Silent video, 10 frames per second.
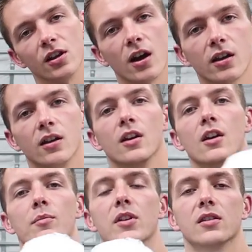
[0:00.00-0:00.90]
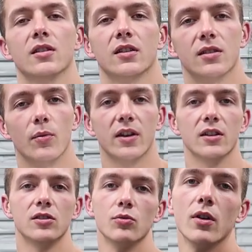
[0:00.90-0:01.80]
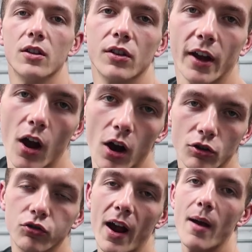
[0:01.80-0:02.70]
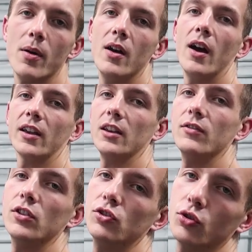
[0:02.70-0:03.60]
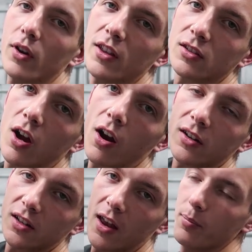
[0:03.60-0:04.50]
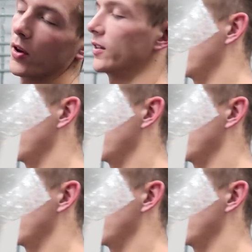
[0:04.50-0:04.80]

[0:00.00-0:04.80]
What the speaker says: suck because like someone gets you one and you're like, oh crap, can't even enjoy this car because I got to put